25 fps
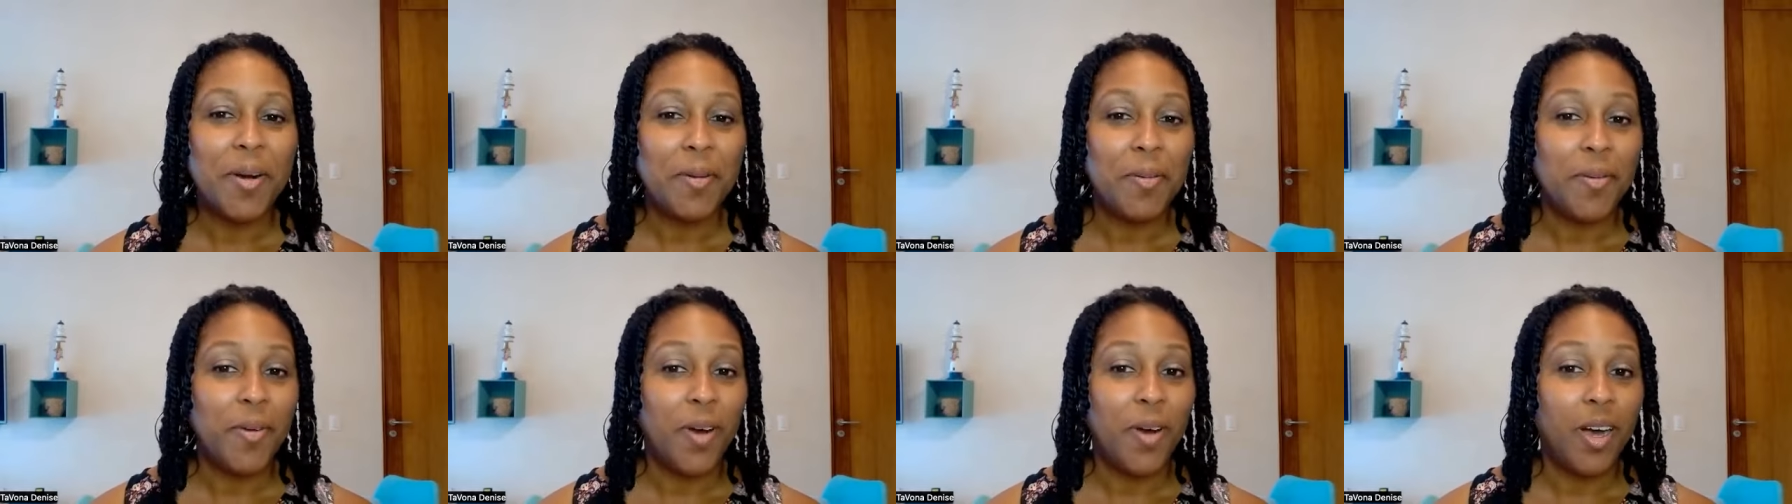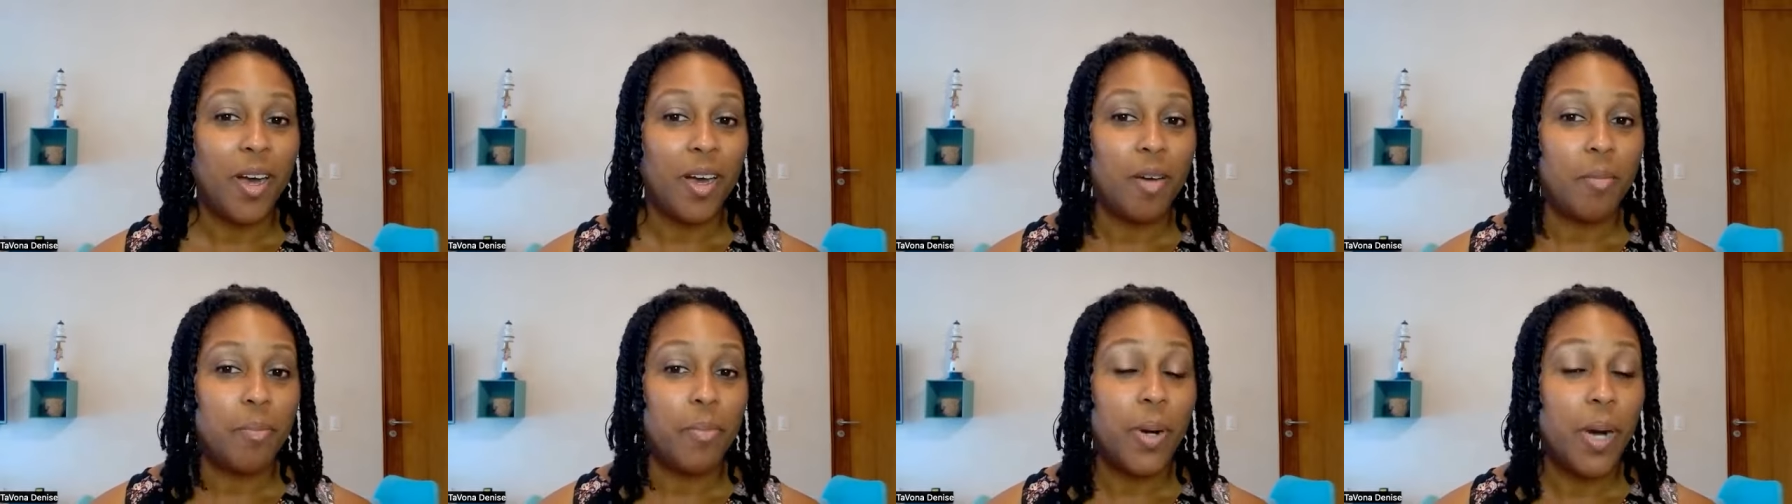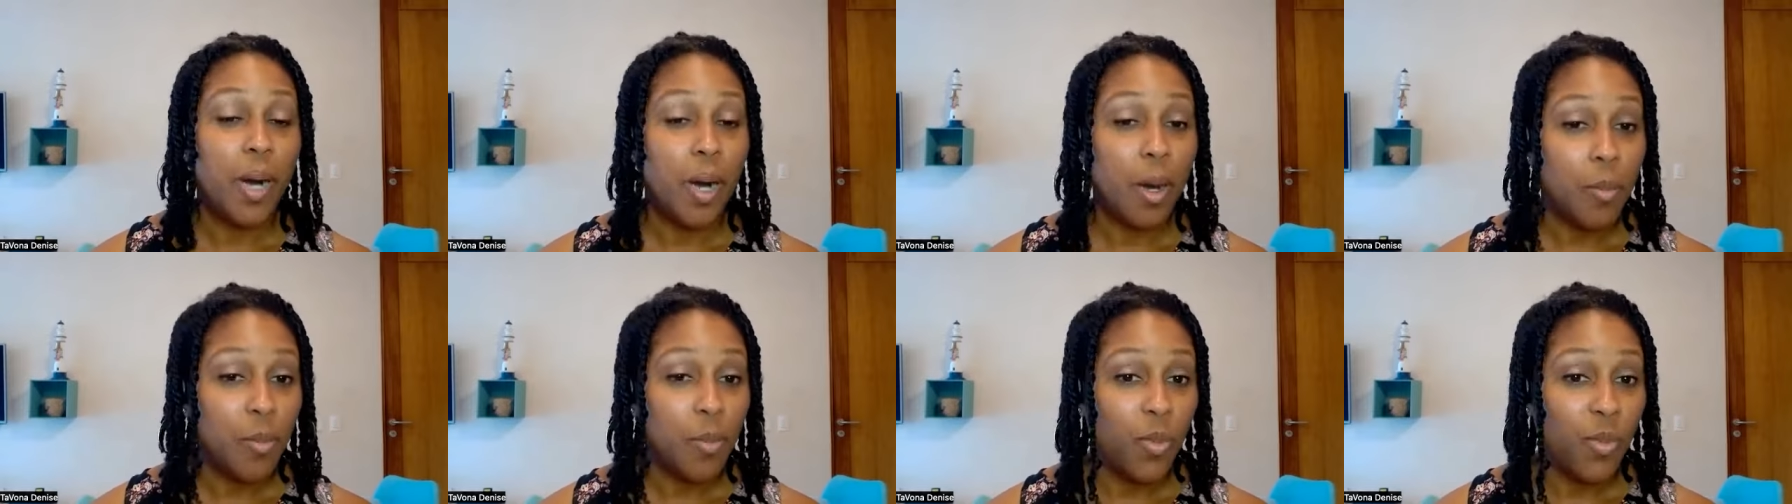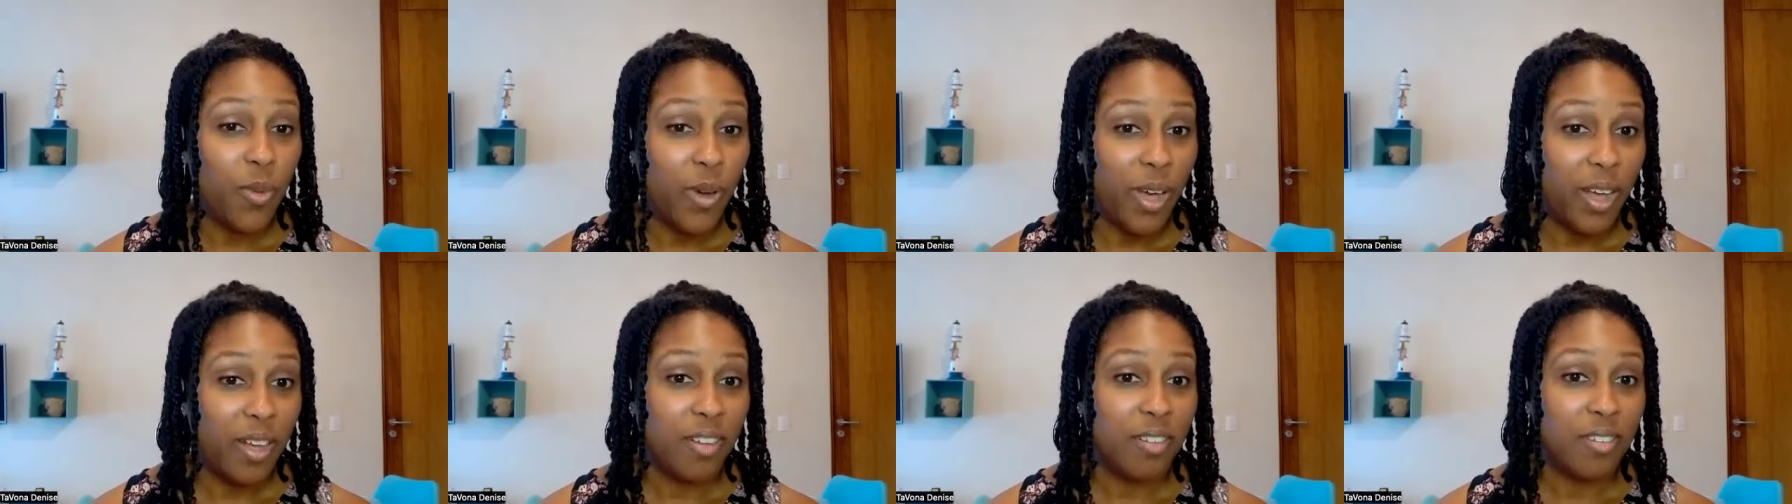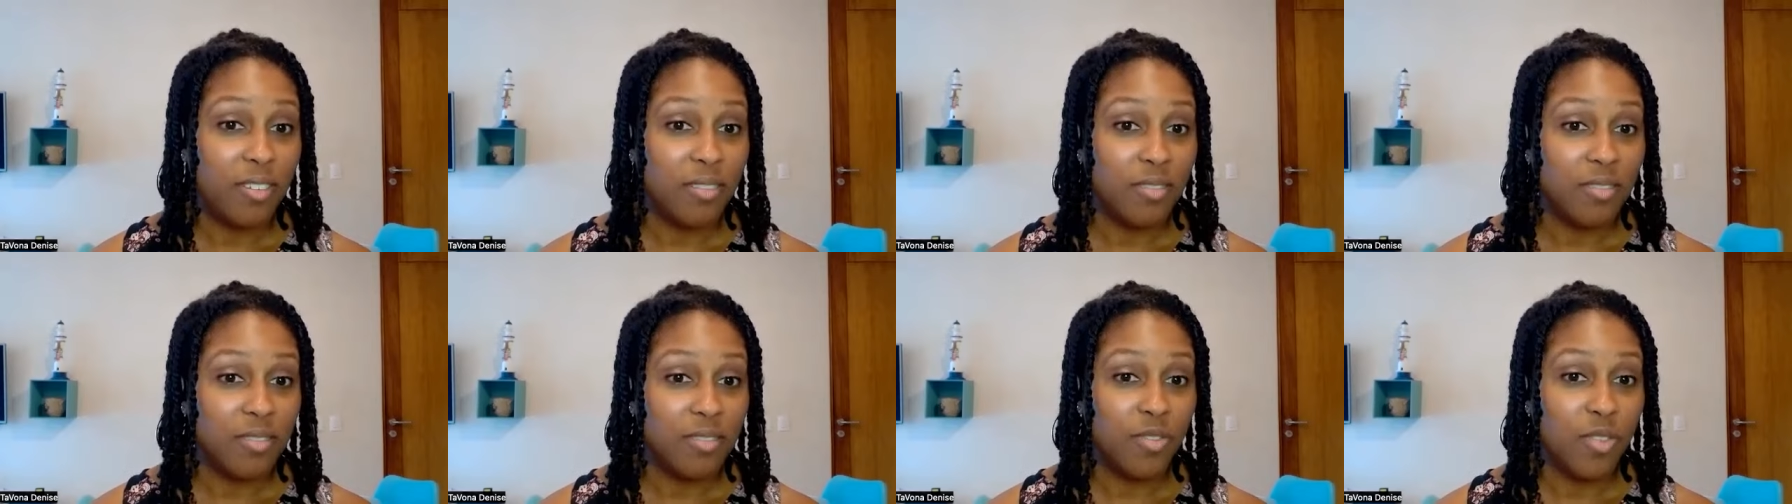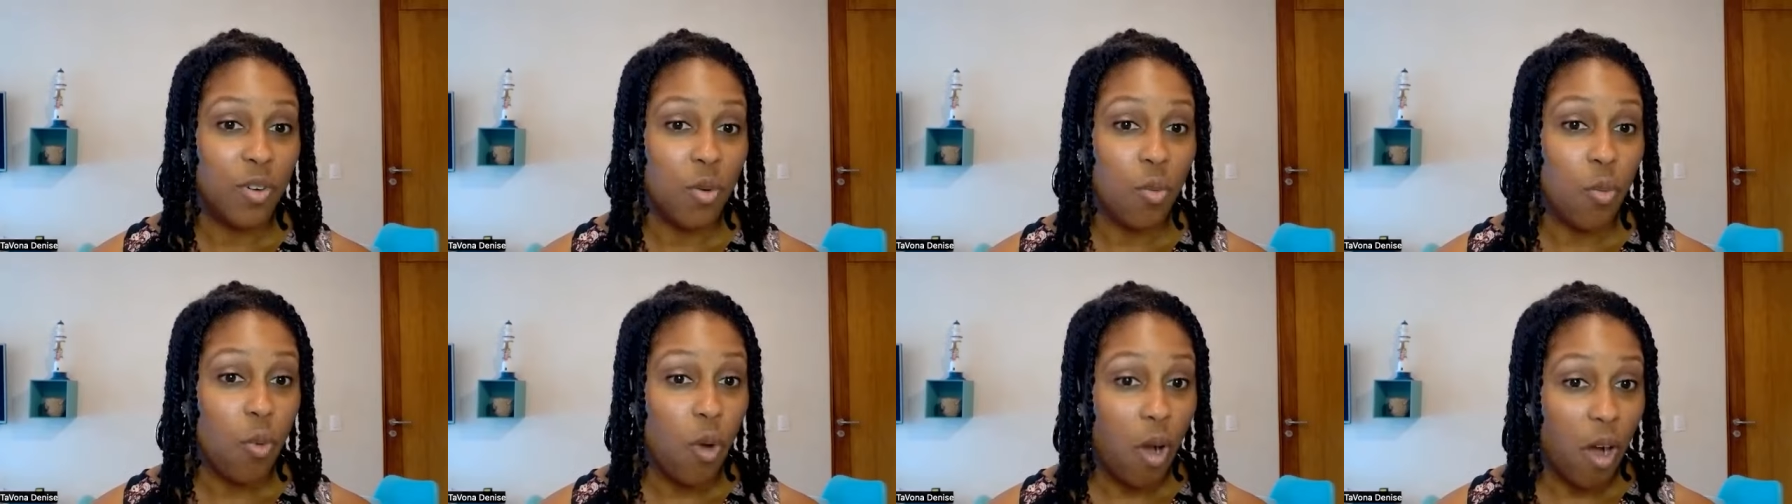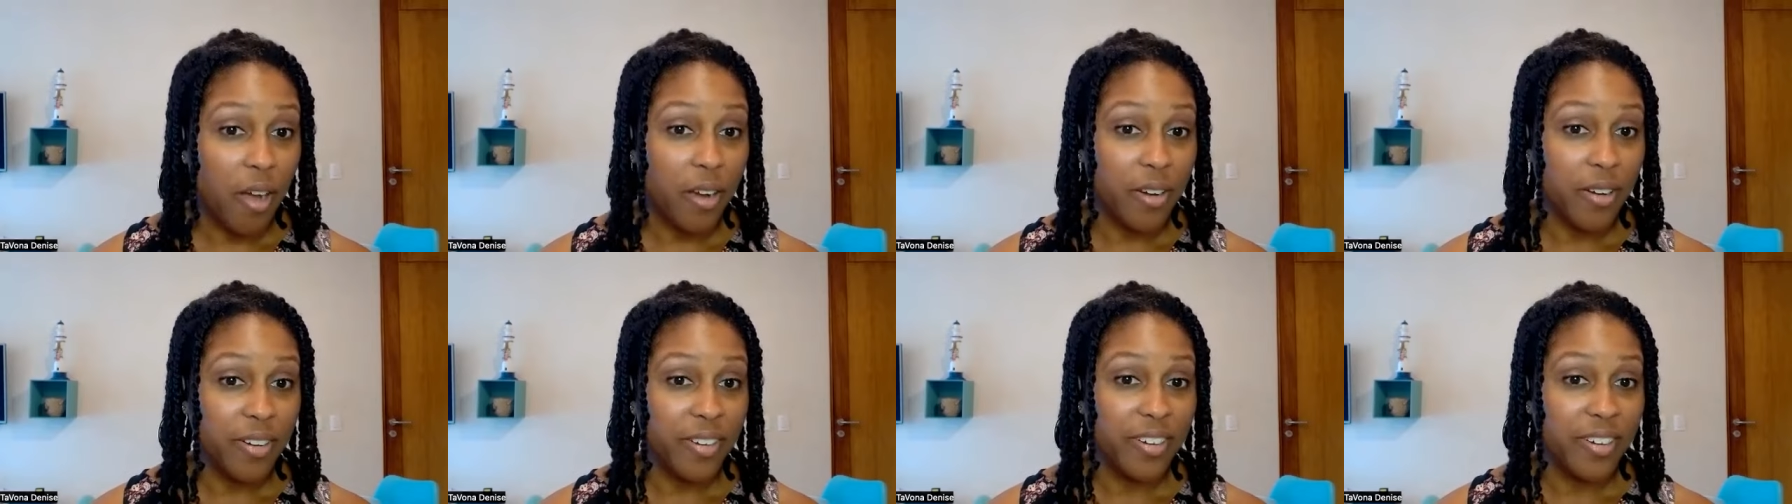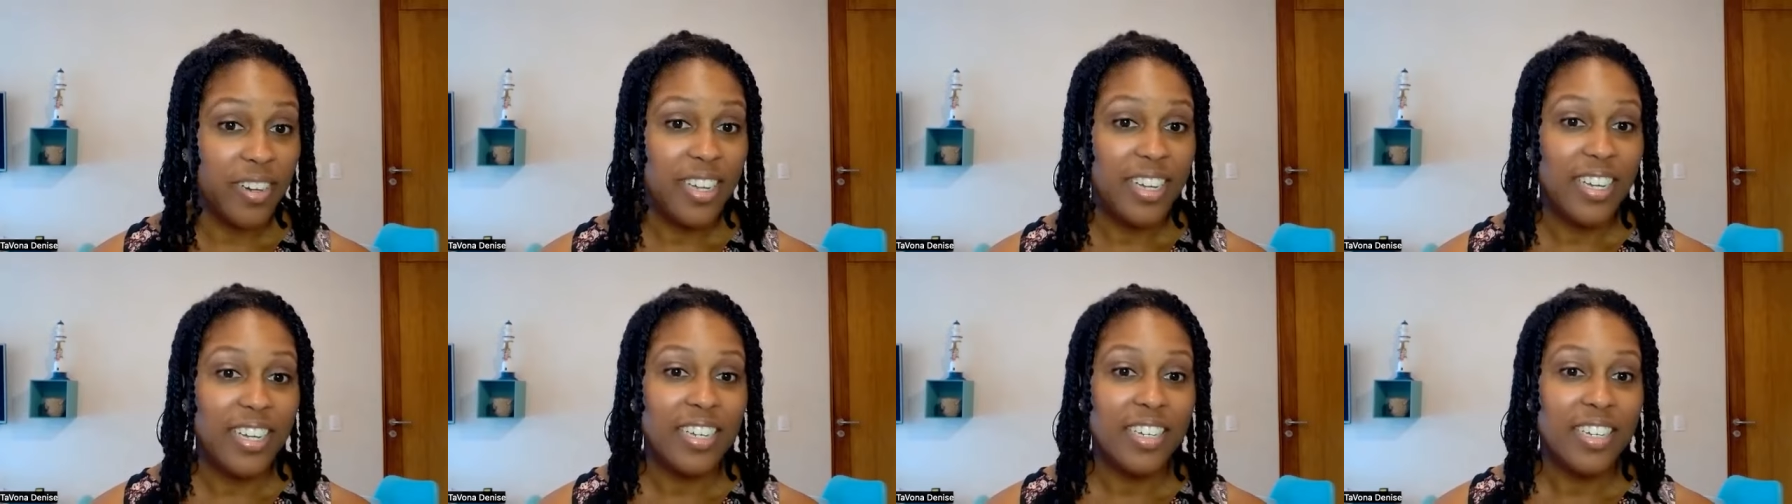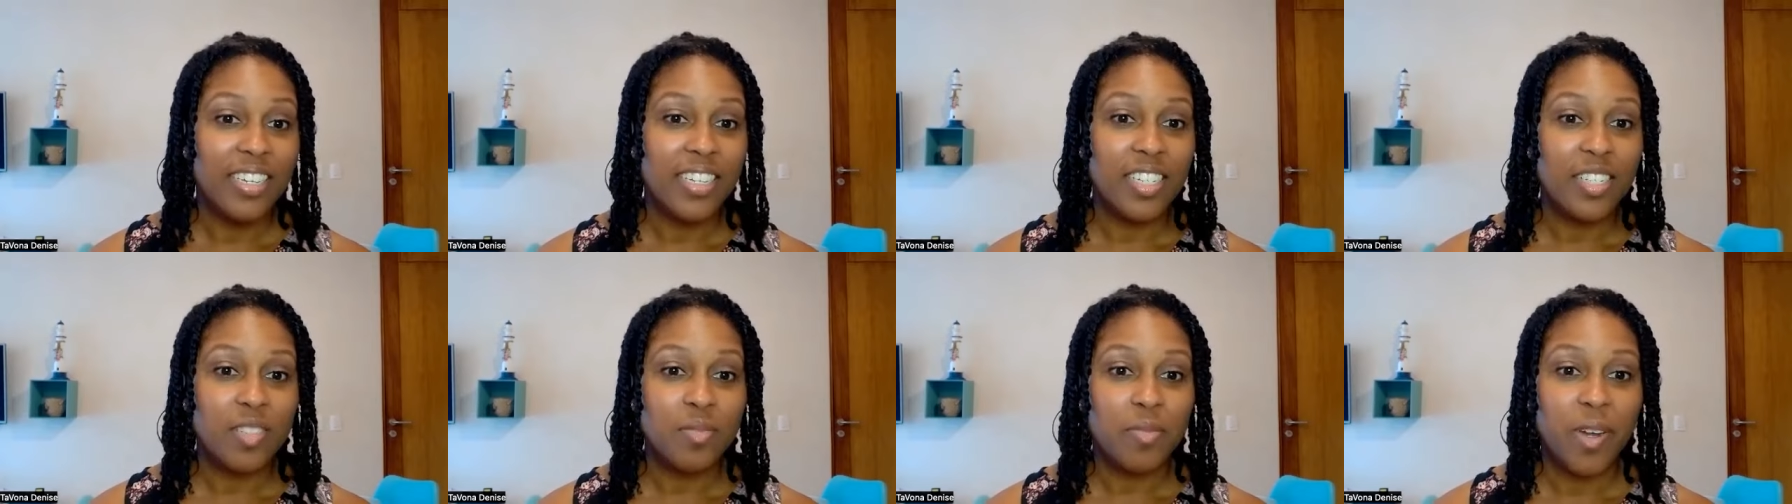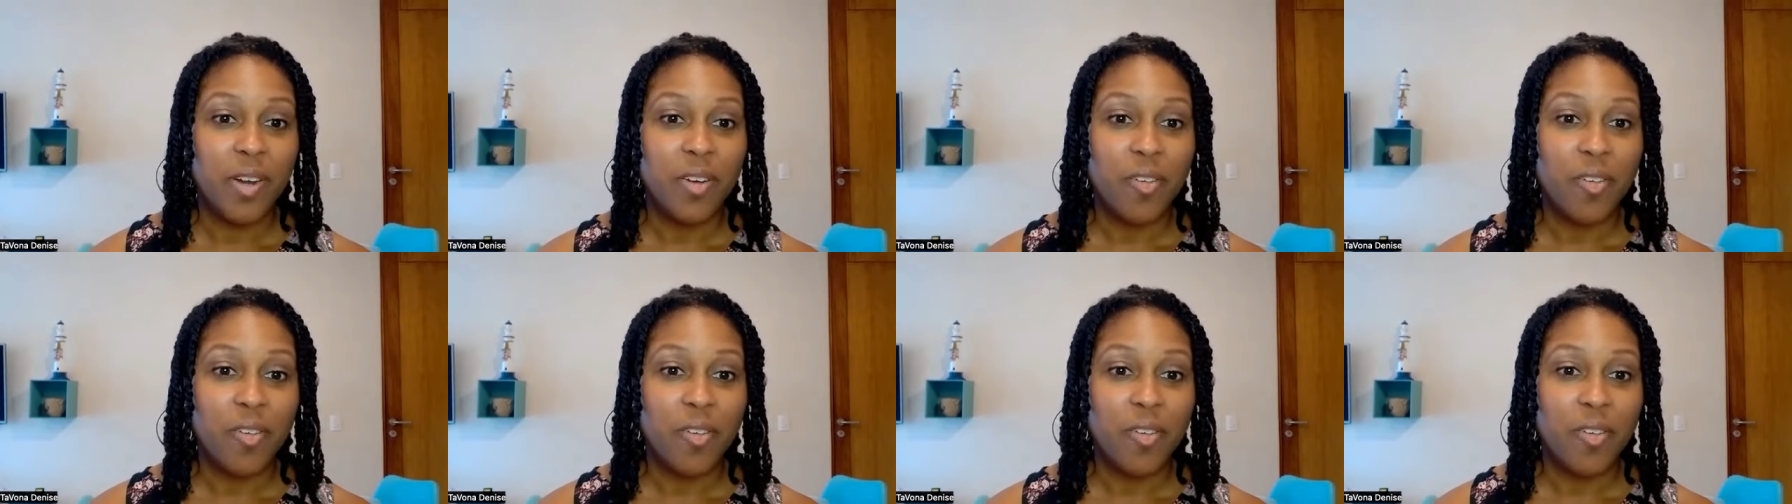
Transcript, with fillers: a, a pump well for water because uh-huh.